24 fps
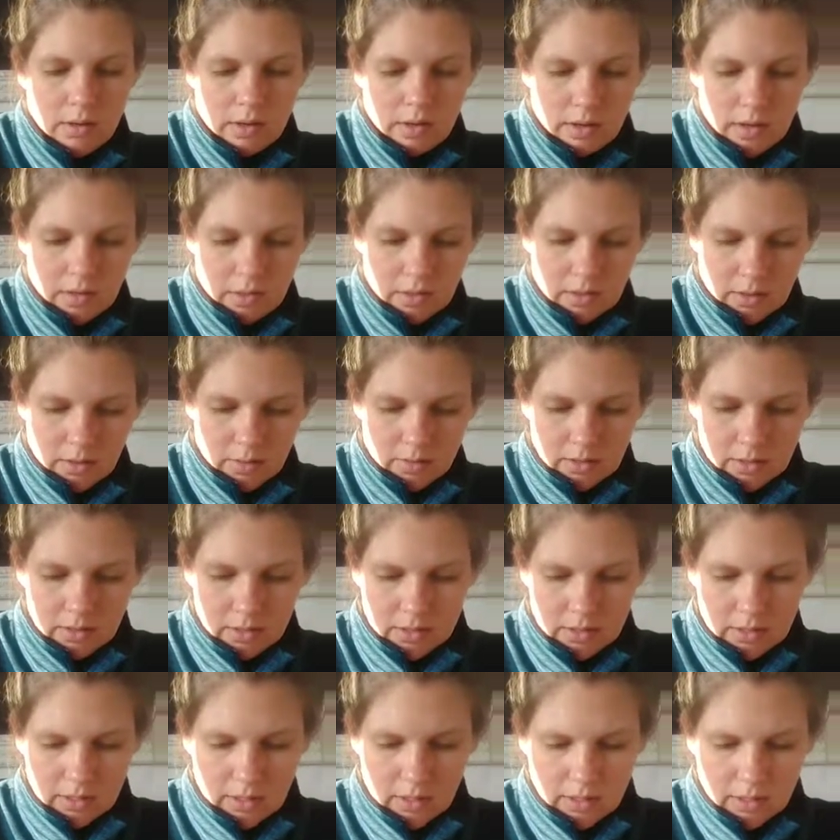and they would
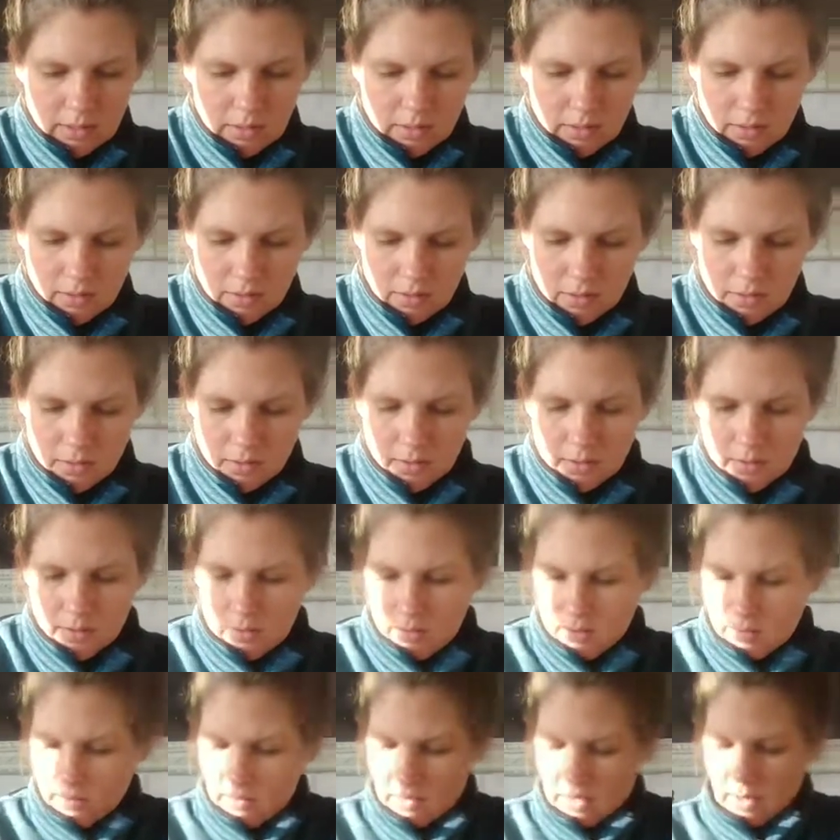send all
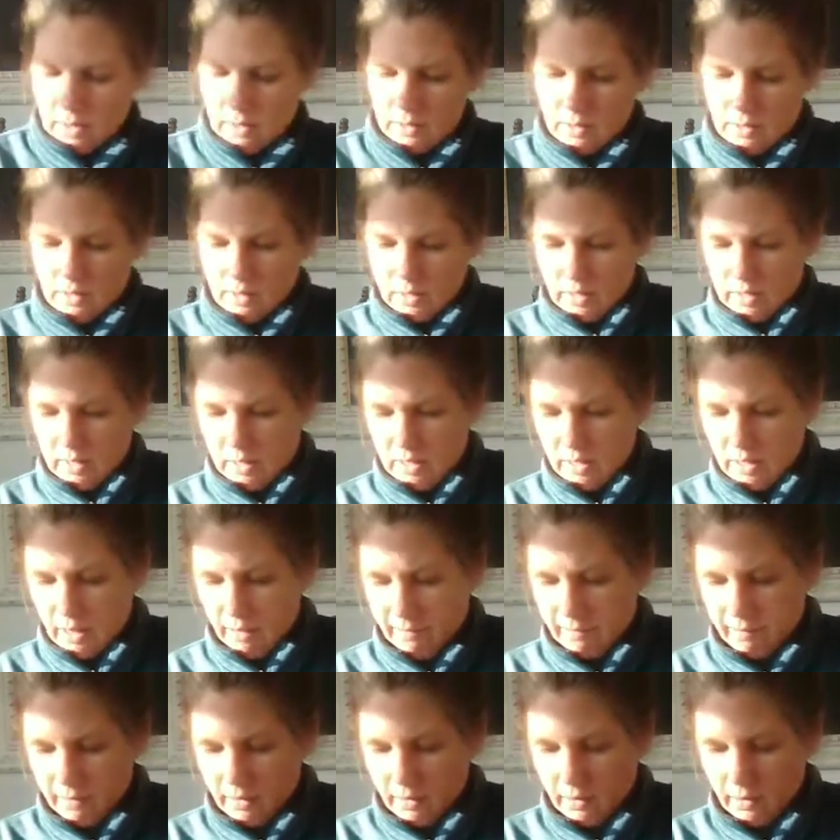of that
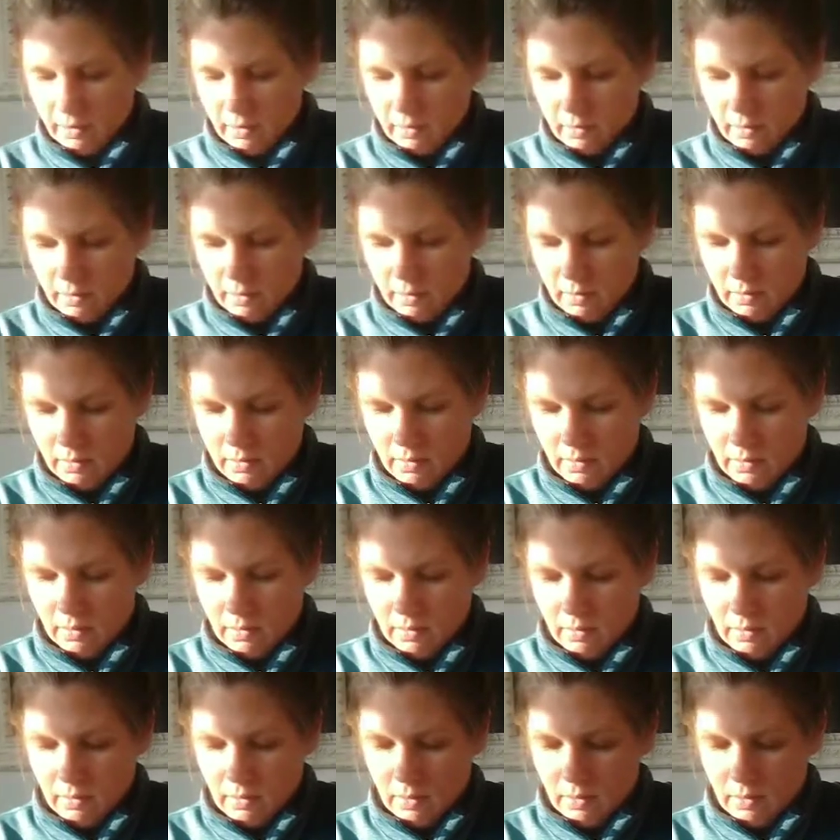stuffing
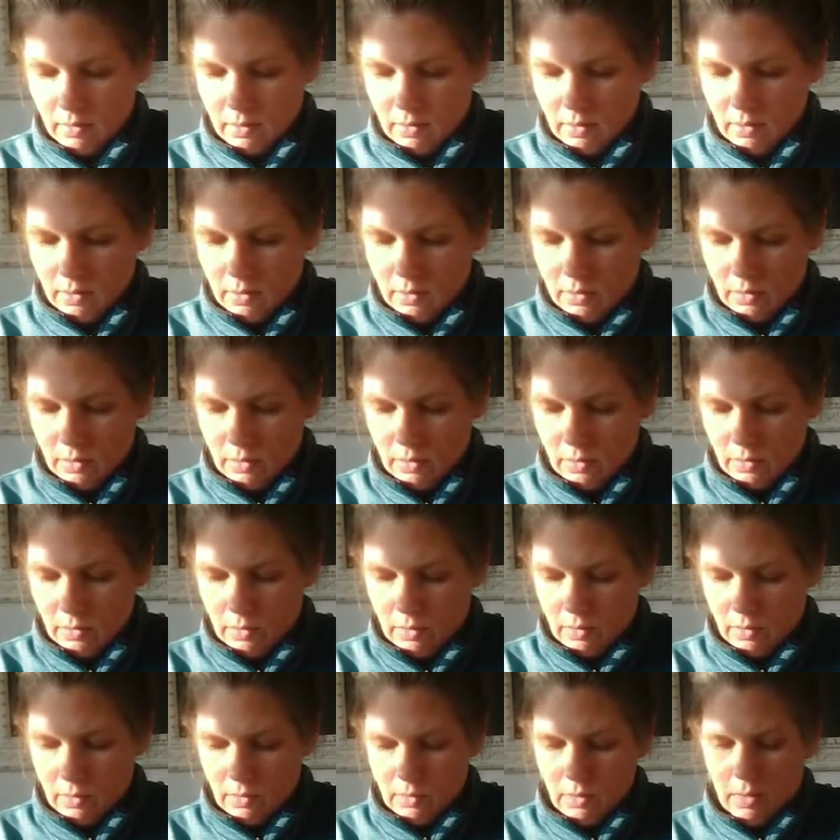
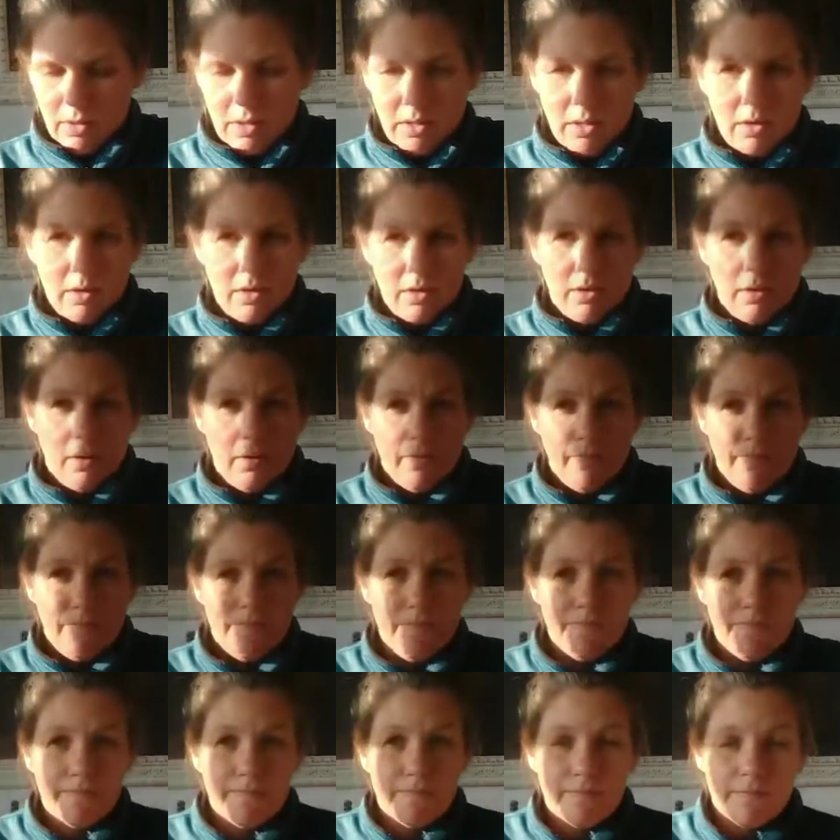to the
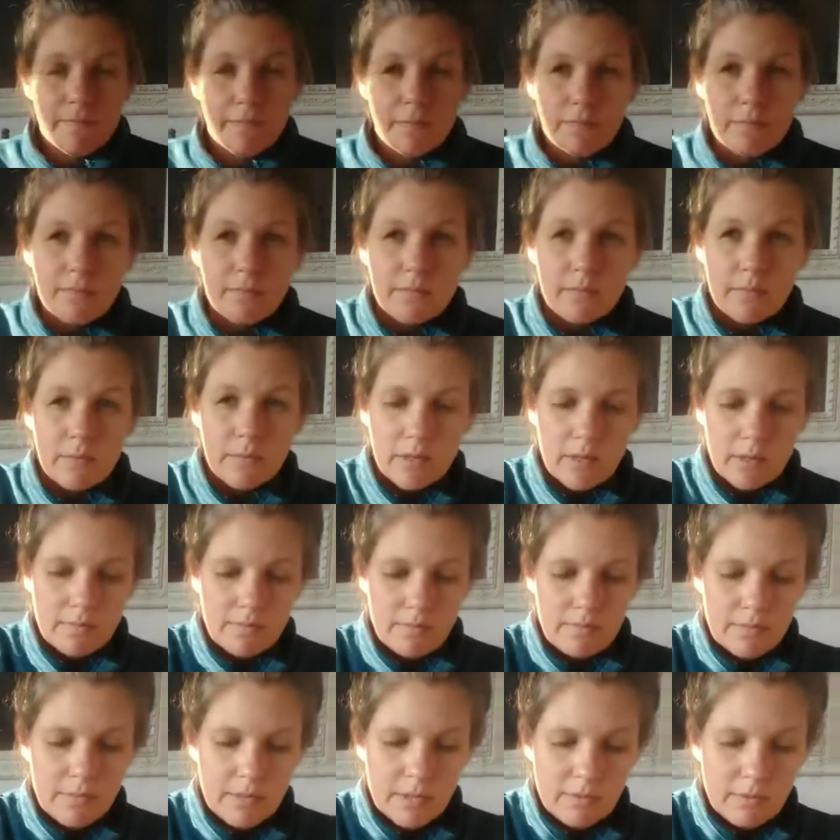
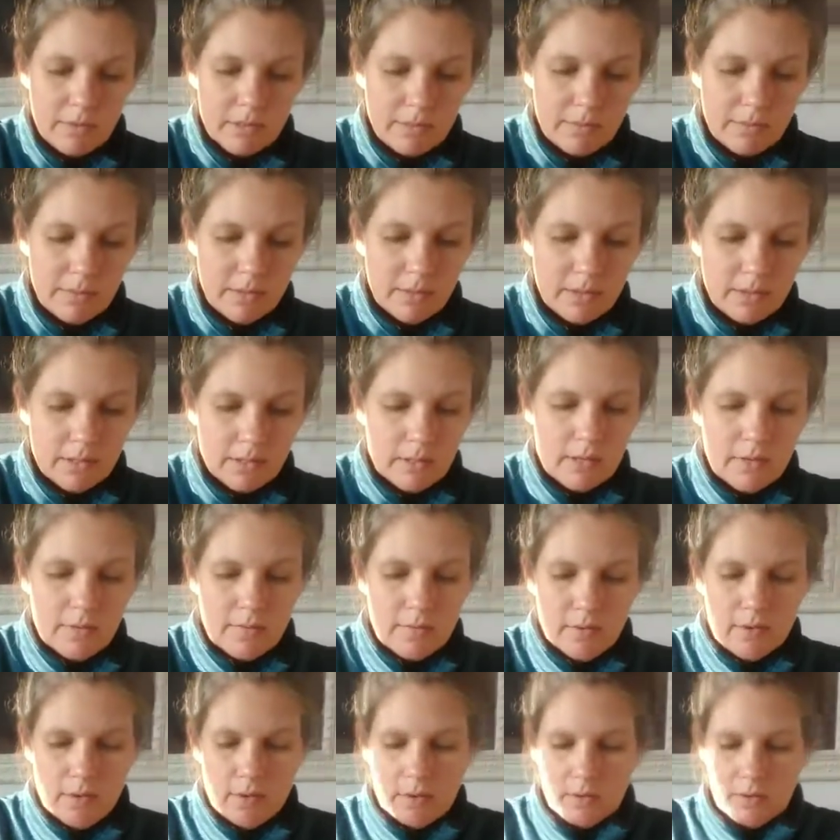US military
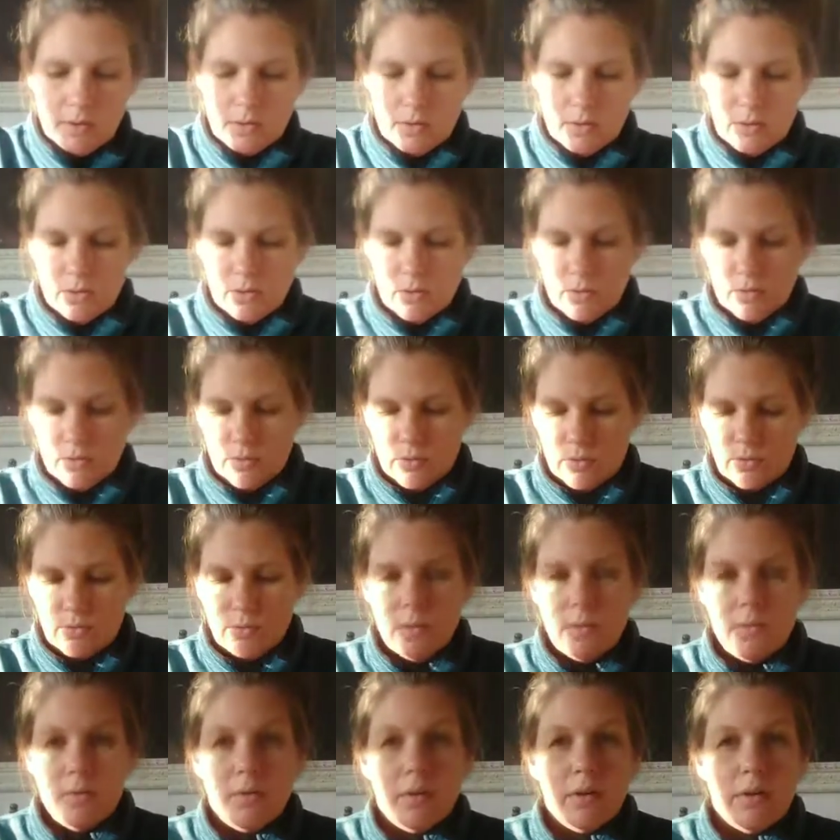to use
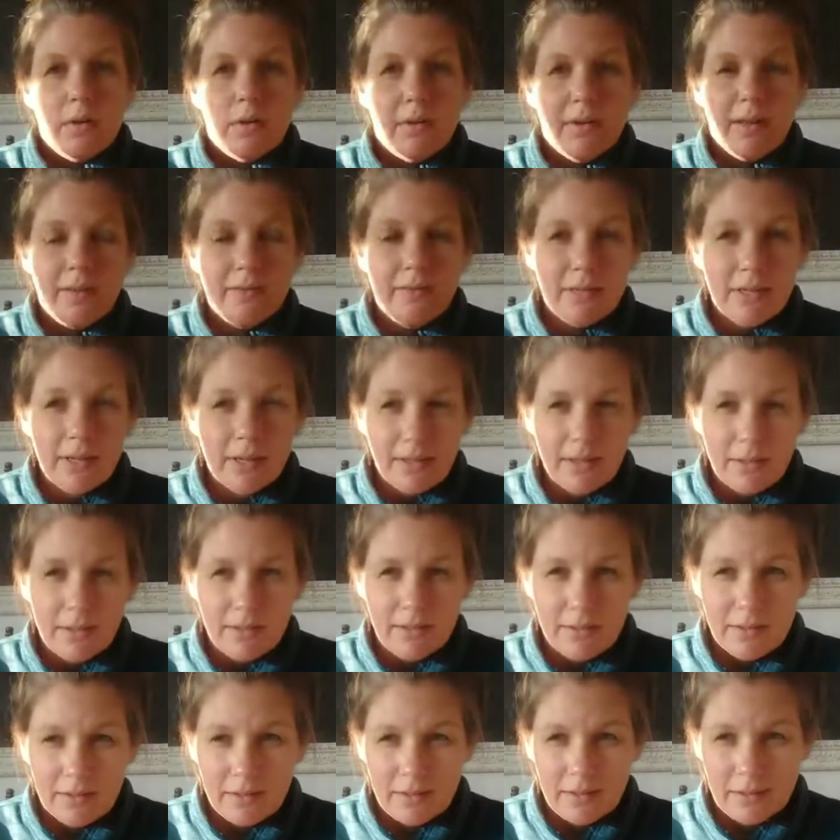for life
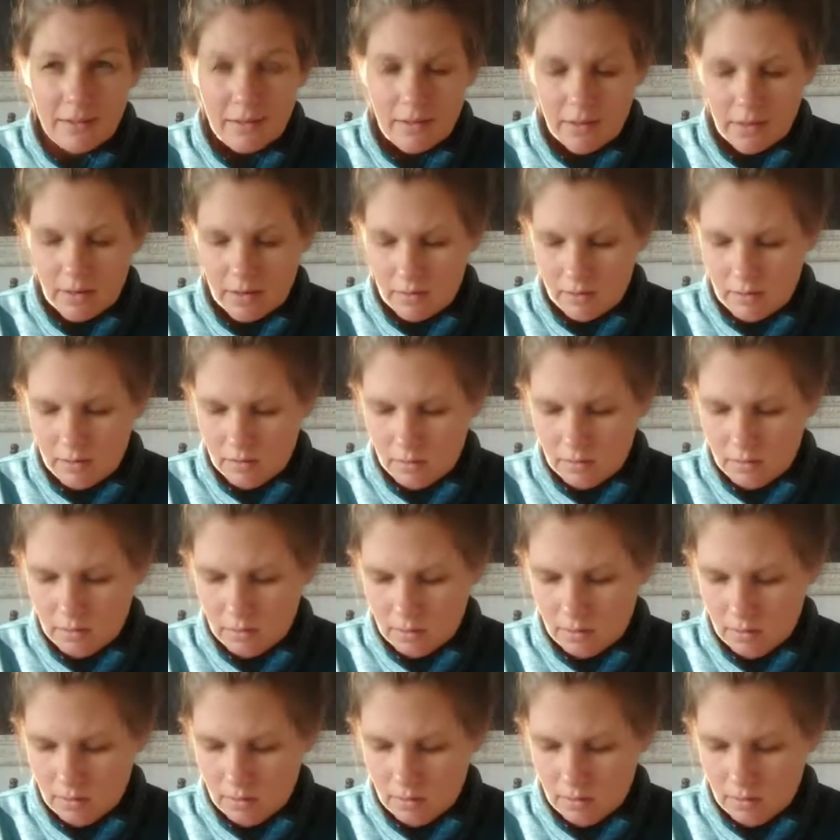jackets and